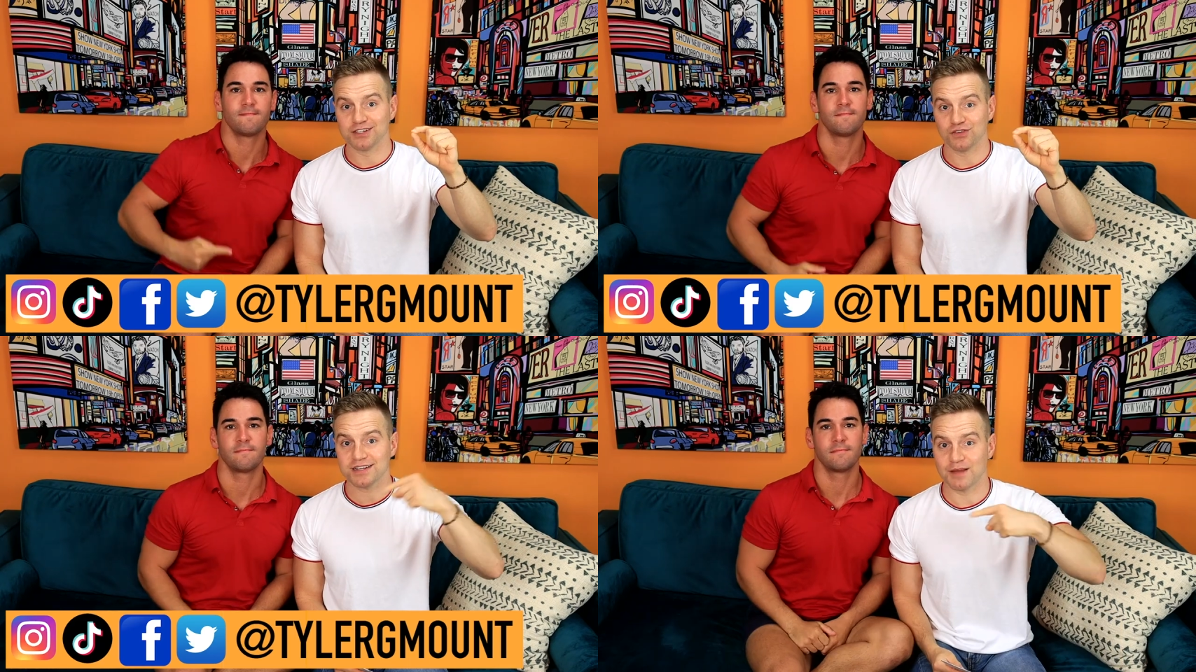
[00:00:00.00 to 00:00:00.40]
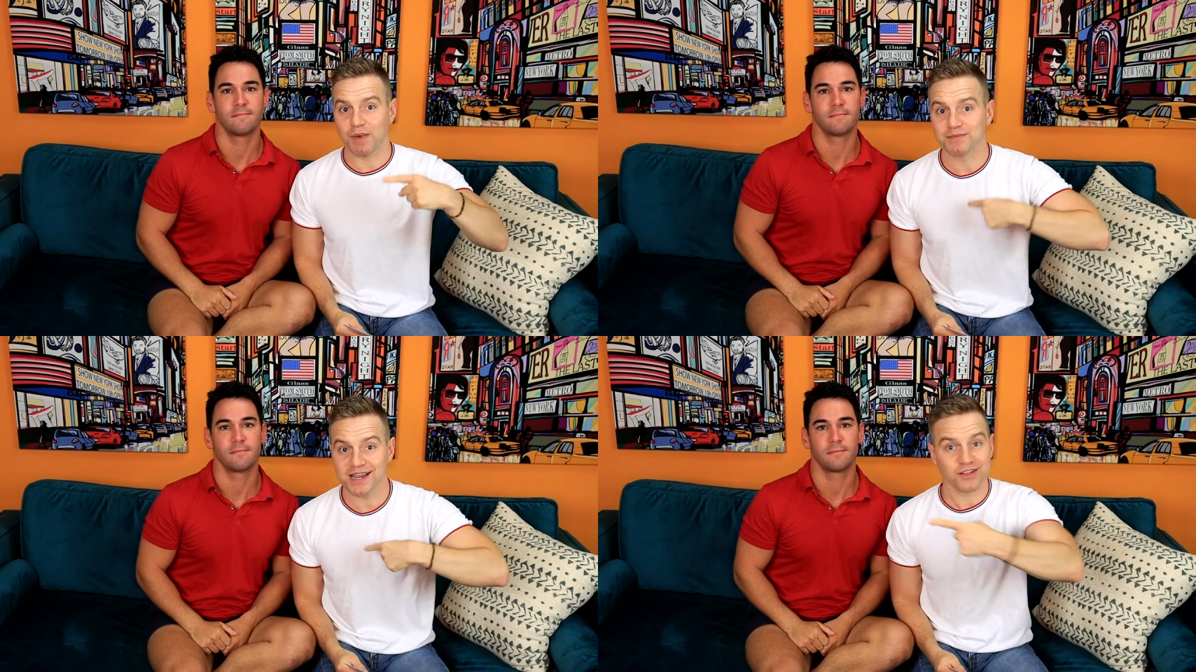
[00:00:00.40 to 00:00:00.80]
Speaker 1: Until next time,
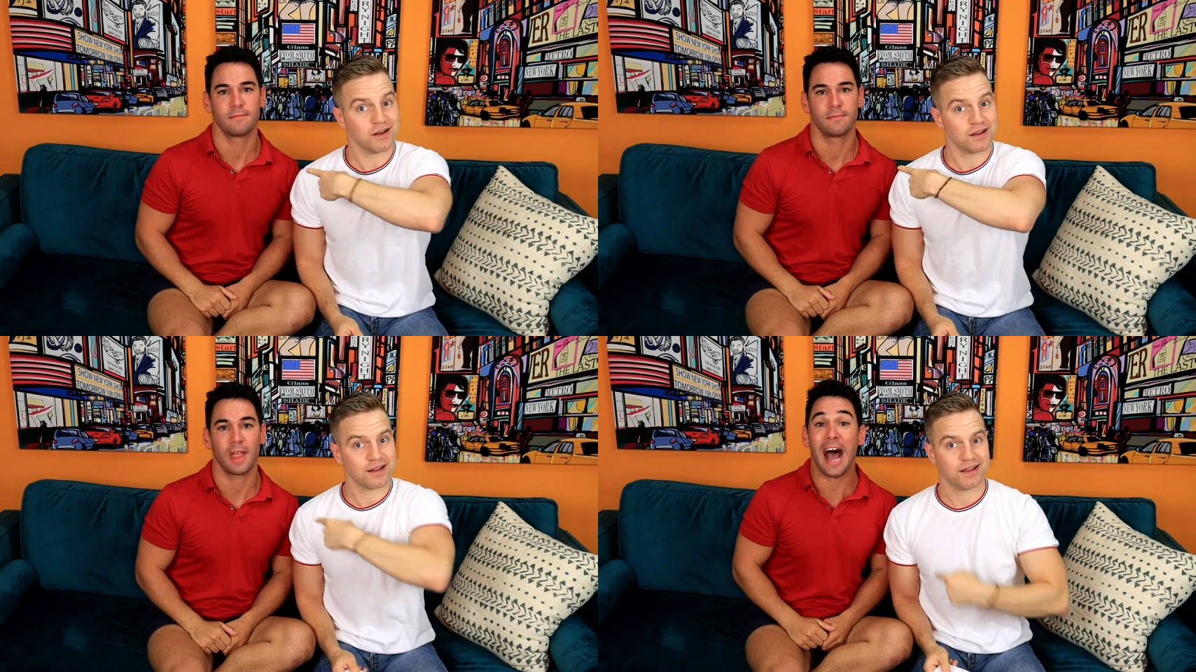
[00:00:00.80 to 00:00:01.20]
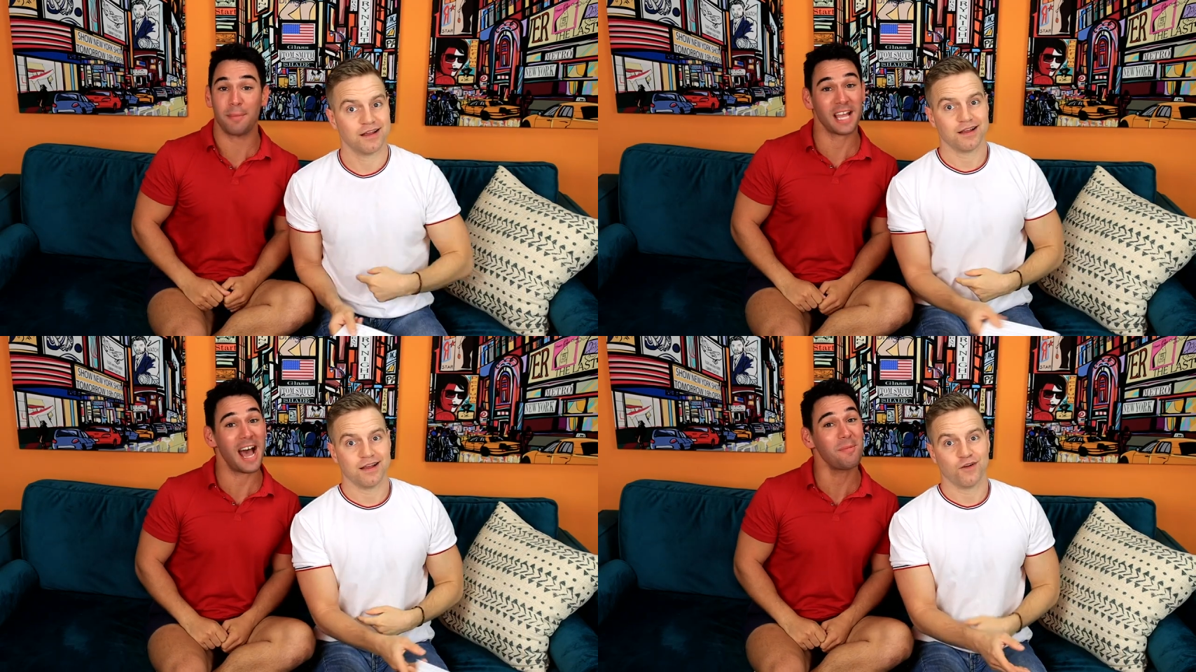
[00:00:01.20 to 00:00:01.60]
I'm Tyler.
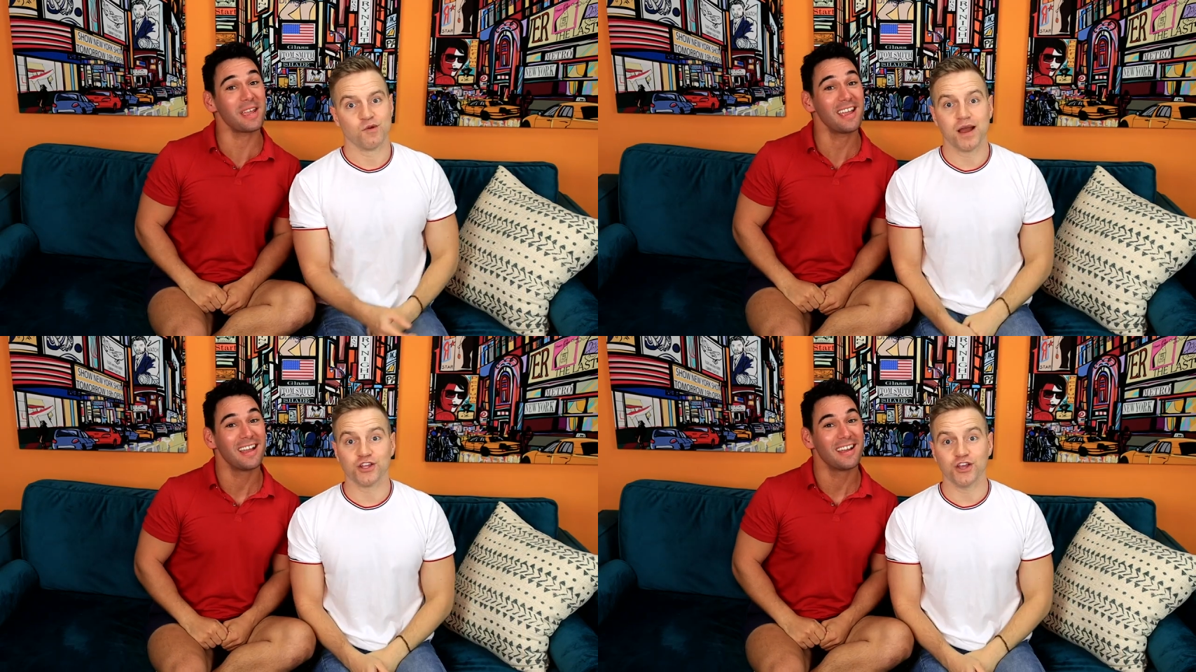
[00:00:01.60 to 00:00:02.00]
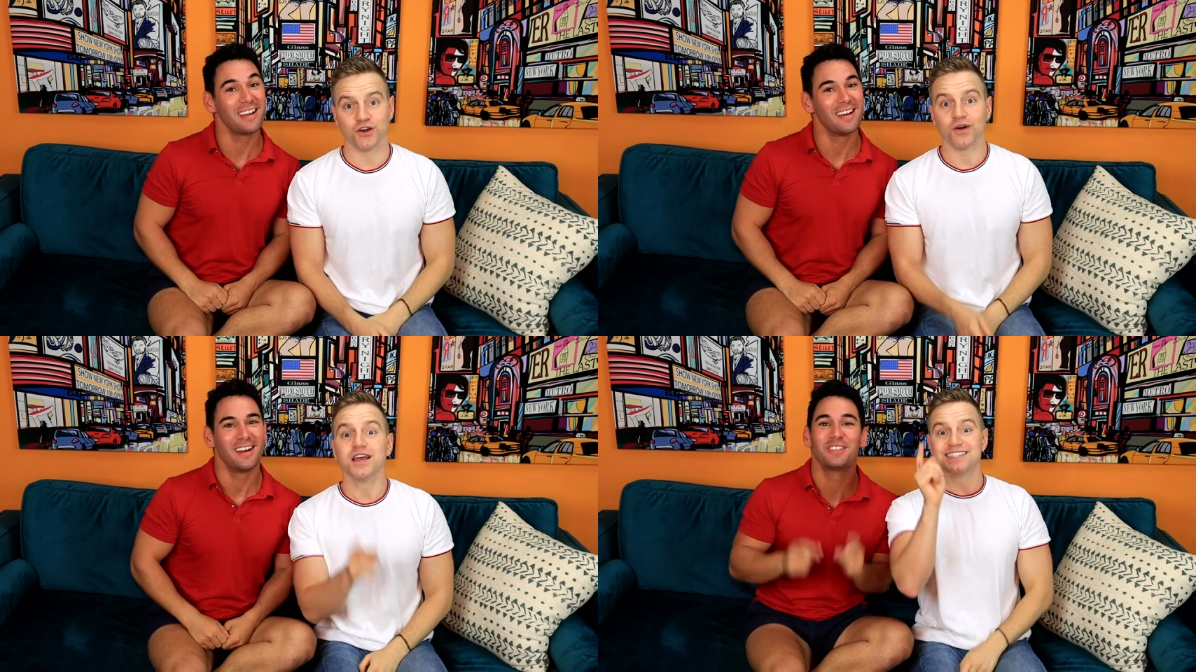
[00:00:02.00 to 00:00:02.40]
I'm Tommy. Reminding you
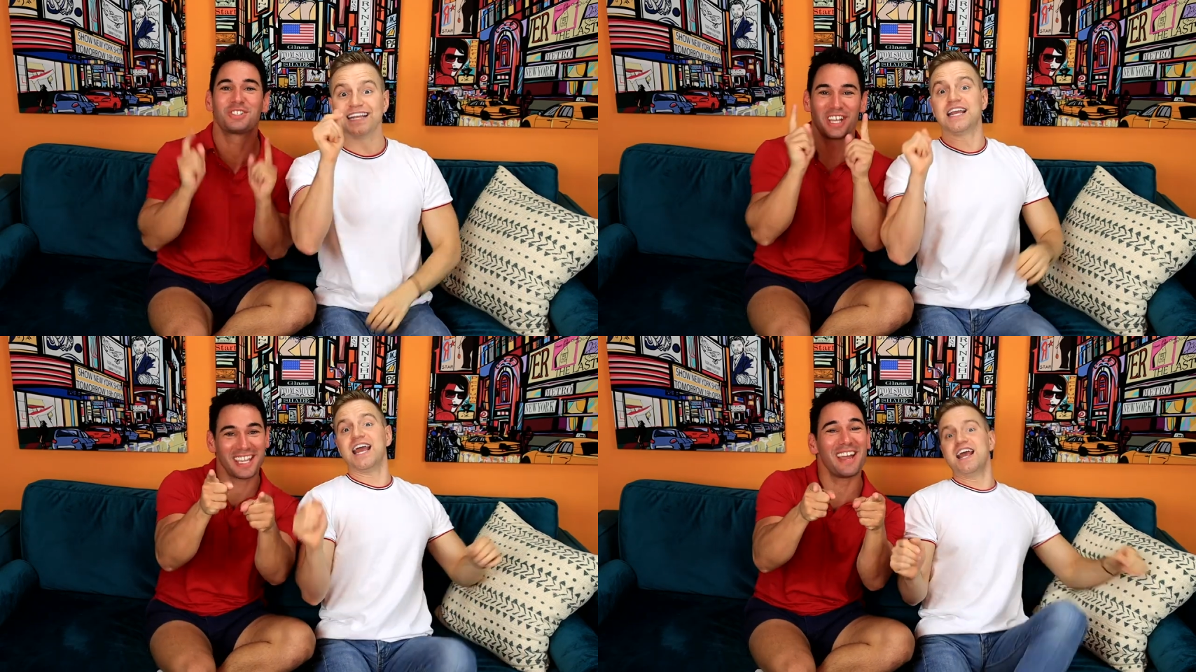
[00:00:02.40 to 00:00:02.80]
to, to give,